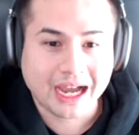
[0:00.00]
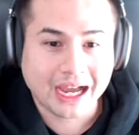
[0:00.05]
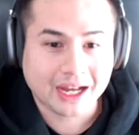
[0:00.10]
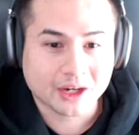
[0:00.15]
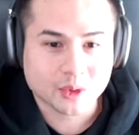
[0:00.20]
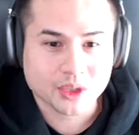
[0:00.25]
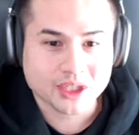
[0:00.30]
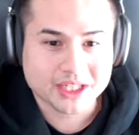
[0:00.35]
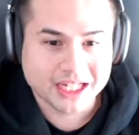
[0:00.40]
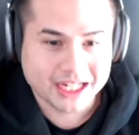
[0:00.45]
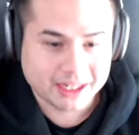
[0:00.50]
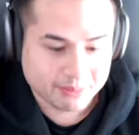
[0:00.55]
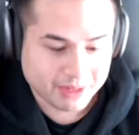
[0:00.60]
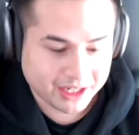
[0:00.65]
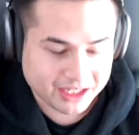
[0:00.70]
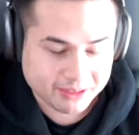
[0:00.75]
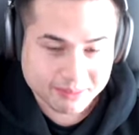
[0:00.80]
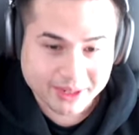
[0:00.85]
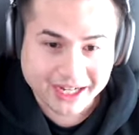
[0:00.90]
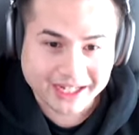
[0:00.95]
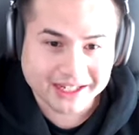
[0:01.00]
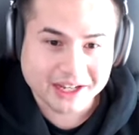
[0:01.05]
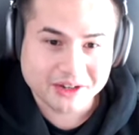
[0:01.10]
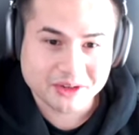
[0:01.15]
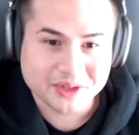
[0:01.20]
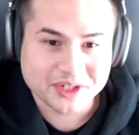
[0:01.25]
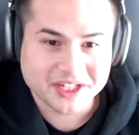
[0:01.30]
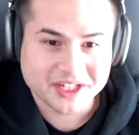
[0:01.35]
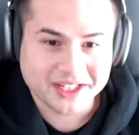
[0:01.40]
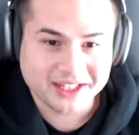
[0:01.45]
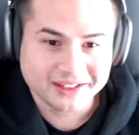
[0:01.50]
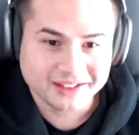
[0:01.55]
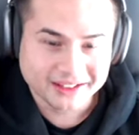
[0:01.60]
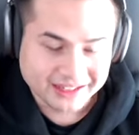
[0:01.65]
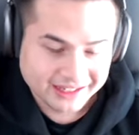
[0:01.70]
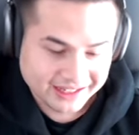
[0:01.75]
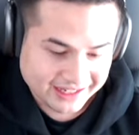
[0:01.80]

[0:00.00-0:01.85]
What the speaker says: 100-day money-back guarantee.